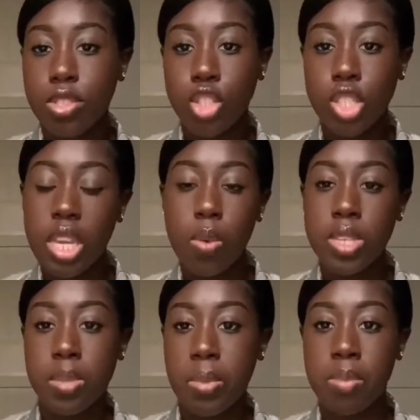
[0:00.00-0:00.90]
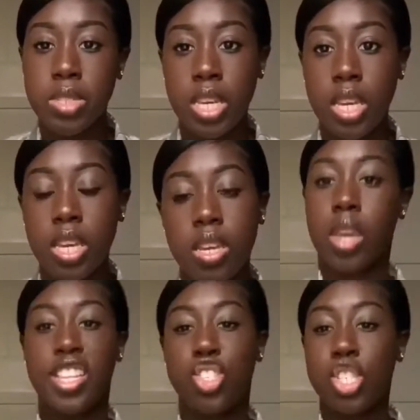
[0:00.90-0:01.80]
just like it was at BMT,
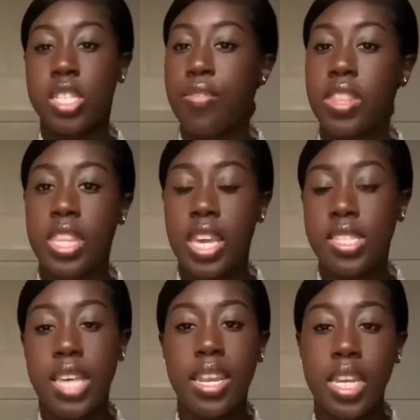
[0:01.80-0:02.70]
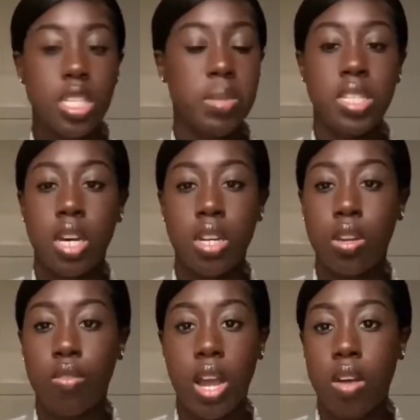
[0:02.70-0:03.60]
it's just different things that need to be done
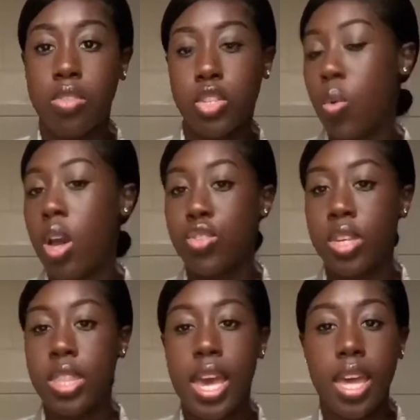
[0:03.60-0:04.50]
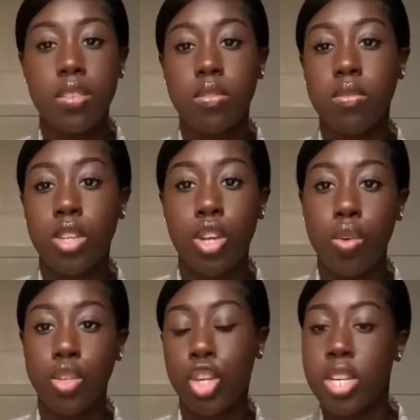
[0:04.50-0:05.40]
around the squadron that, you
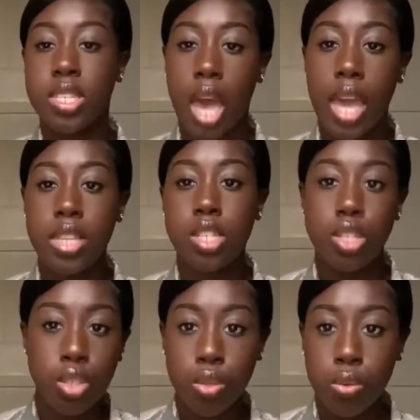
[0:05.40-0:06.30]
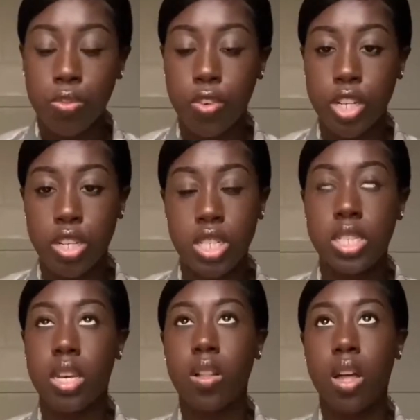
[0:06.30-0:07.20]
know, you're assigned to do for your
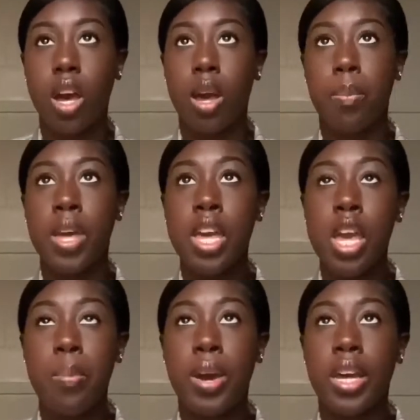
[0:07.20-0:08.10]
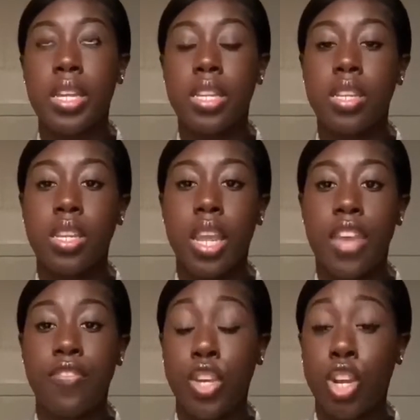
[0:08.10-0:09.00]
detail. Um, but
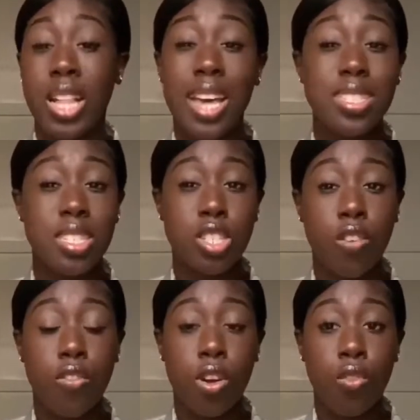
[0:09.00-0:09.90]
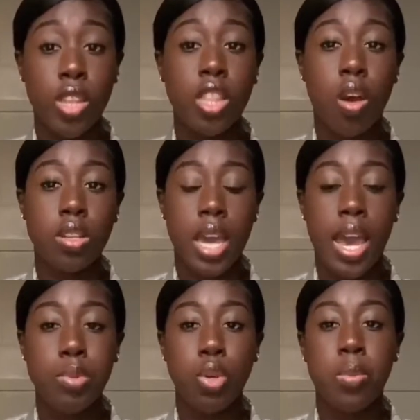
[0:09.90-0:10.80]
if your class doesn't start for a really long
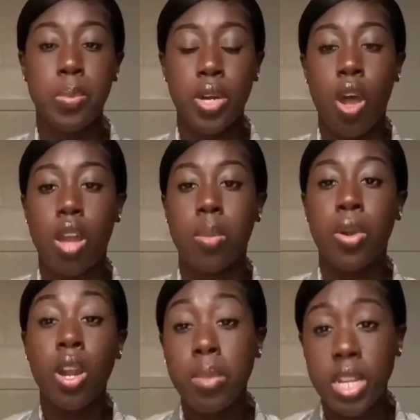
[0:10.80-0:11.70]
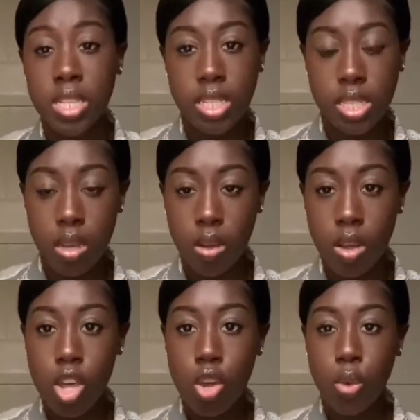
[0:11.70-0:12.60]
time, you can be put on a permanent detail,
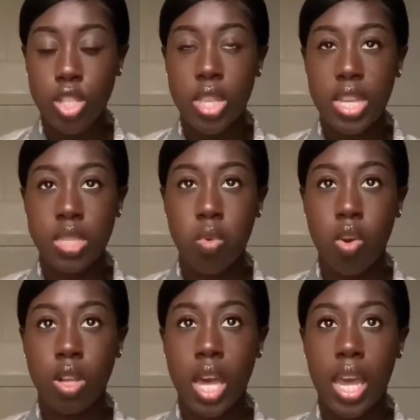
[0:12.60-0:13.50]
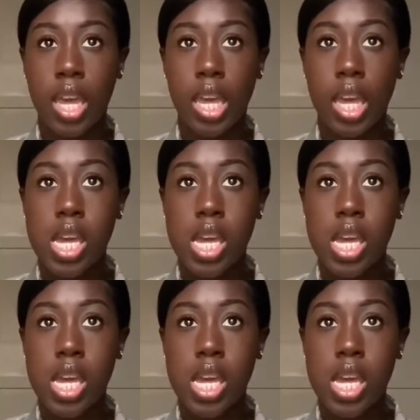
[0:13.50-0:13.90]
which that's more like